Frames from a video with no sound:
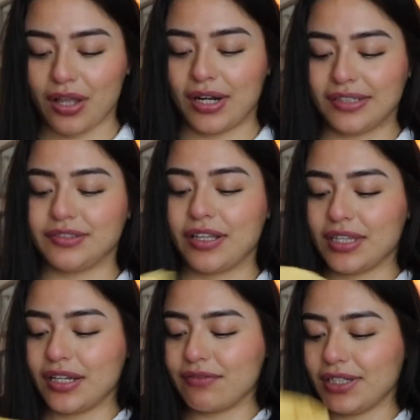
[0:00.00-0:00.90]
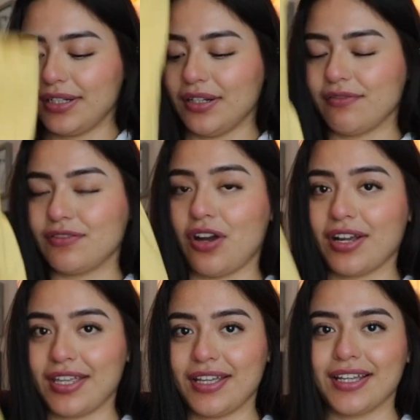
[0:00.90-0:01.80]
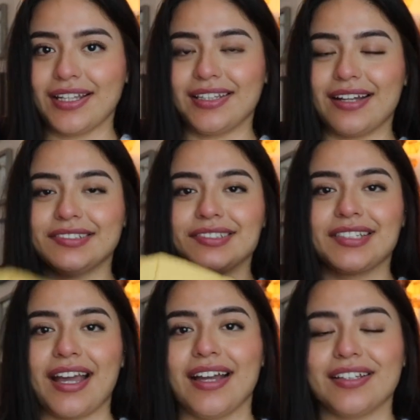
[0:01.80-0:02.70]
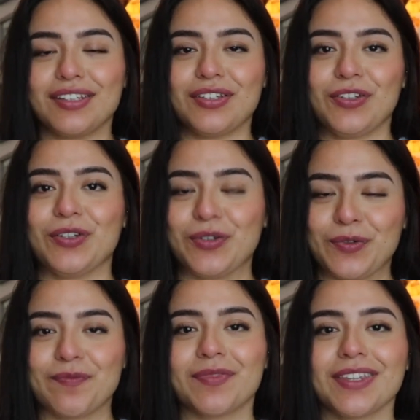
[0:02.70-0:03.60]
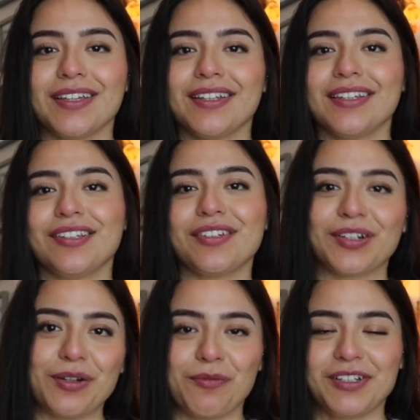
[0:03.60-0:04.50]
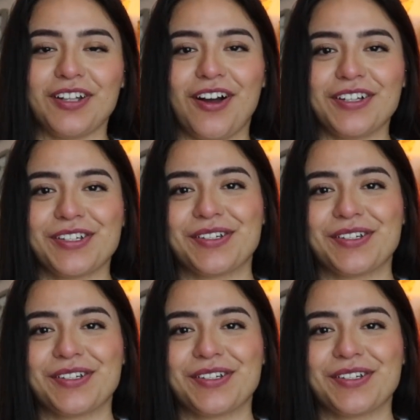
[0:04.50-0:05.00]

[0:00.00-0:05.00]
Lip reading: Alright, so I think I've done enough talking. Let's get to the skirt montage.